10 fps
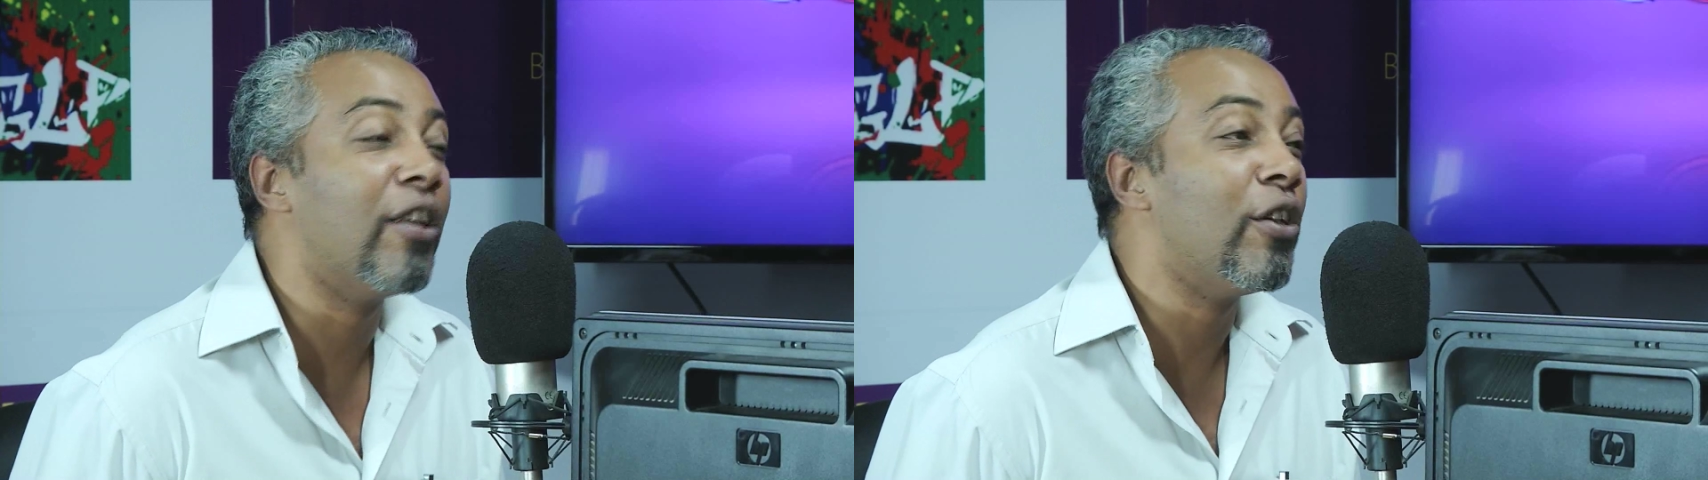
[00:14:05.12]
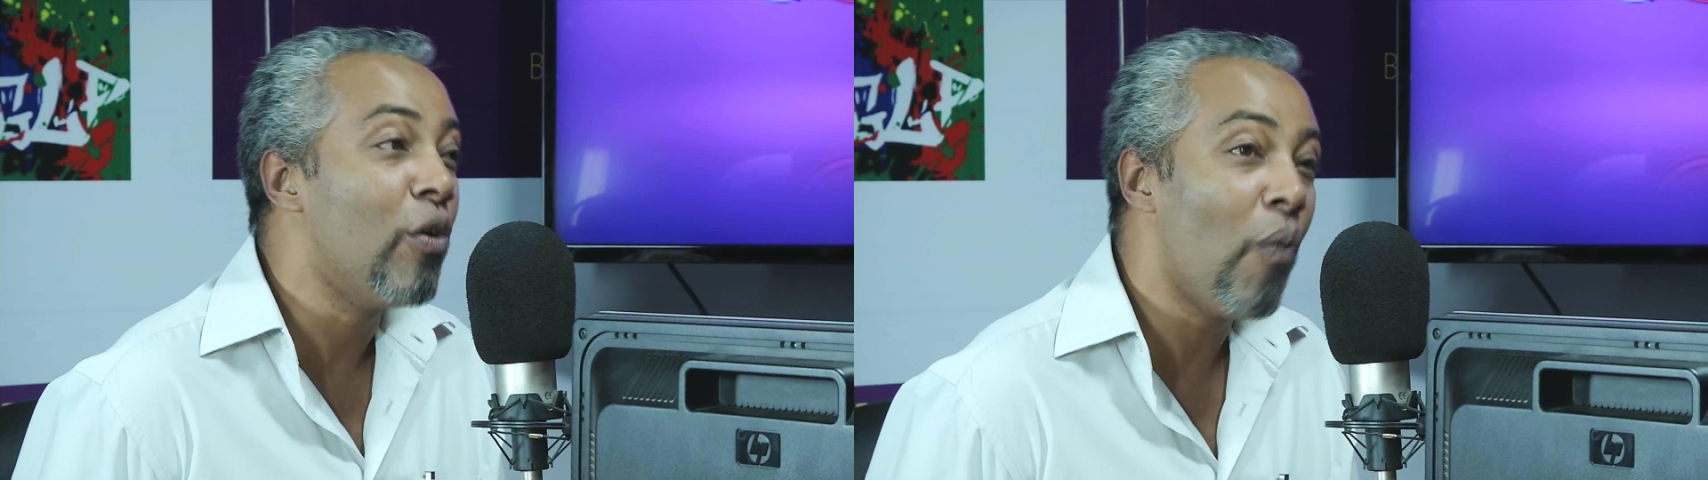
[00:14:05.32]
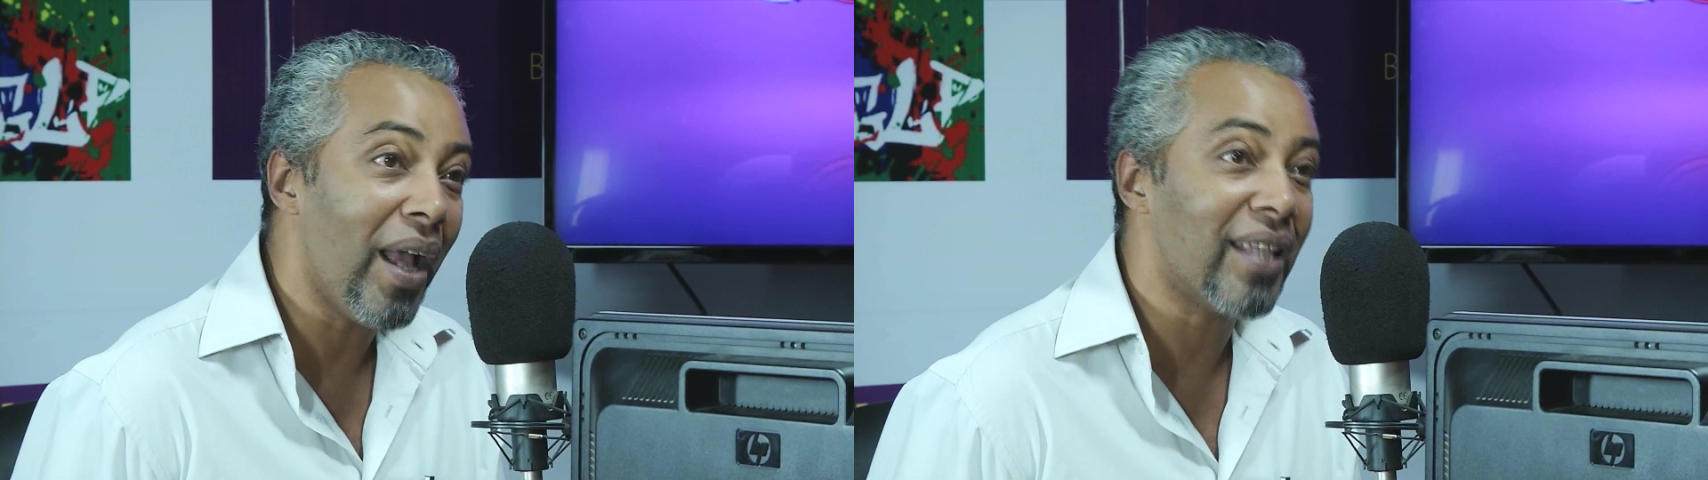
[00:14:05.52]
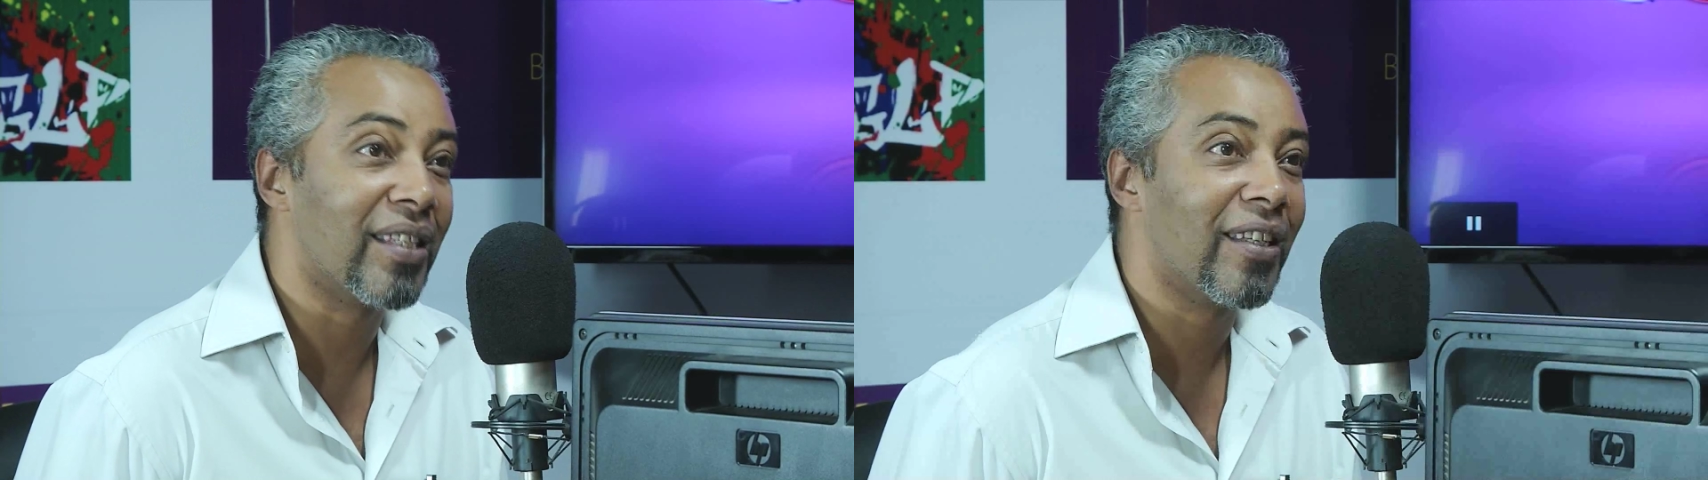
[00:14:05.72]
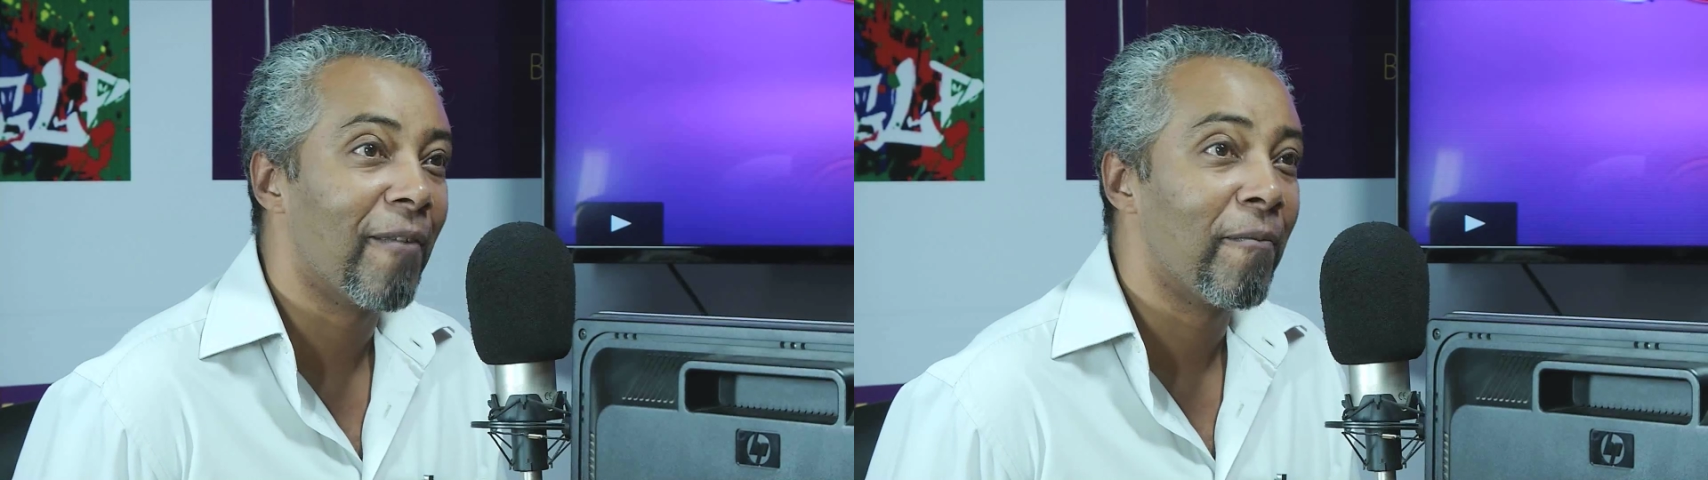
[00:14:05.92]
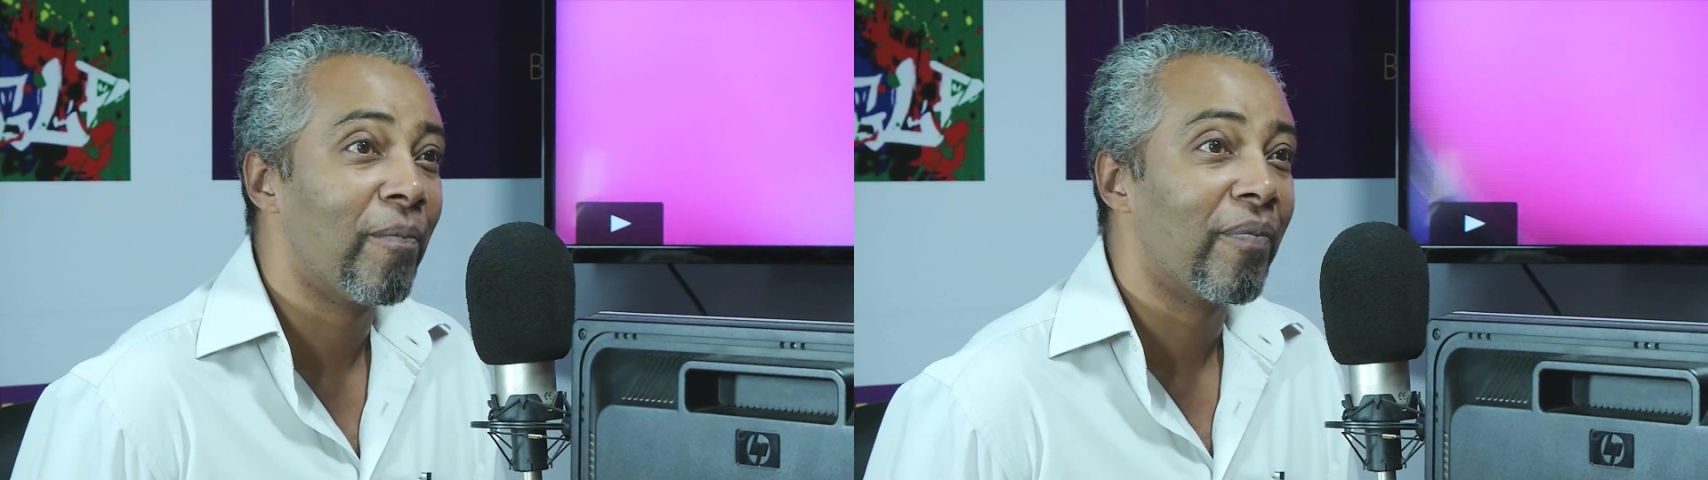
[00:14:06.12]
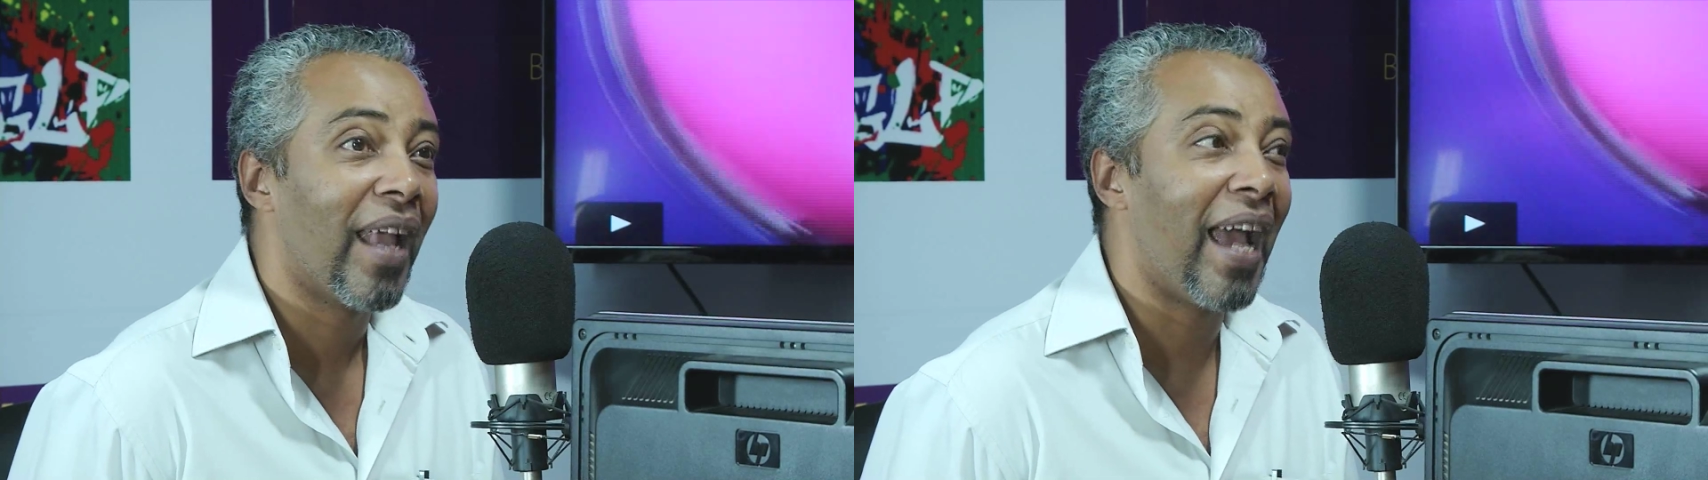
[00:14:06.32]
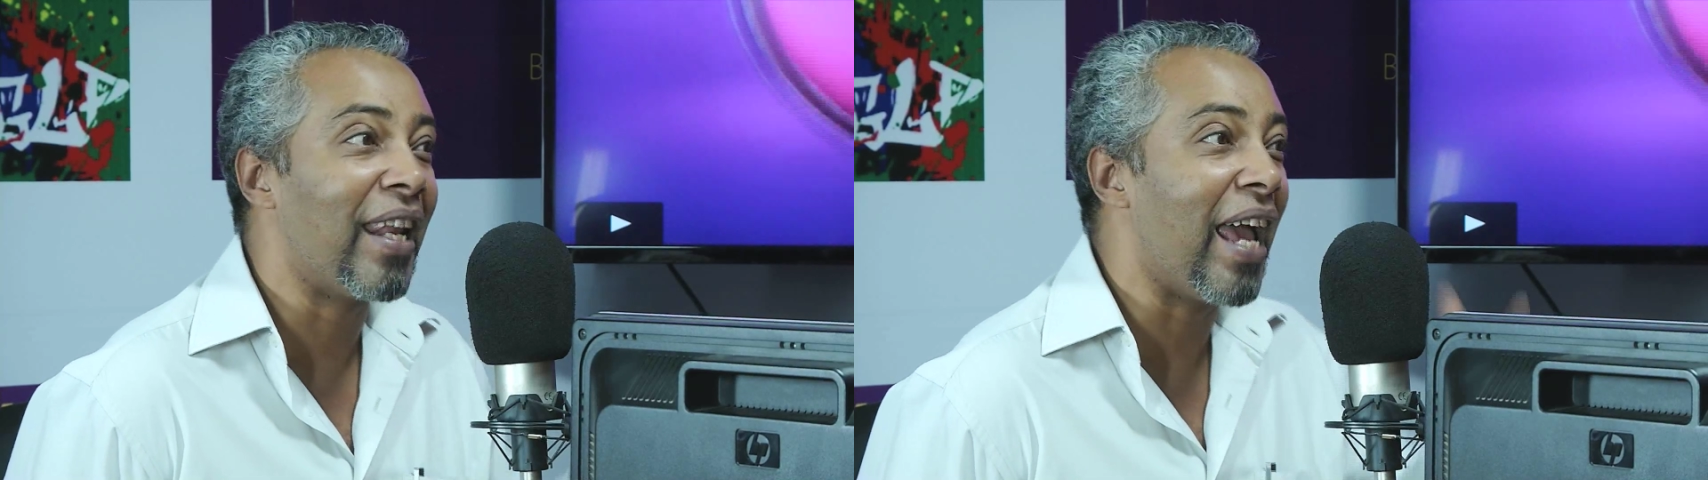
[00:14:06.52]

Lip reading: the US, and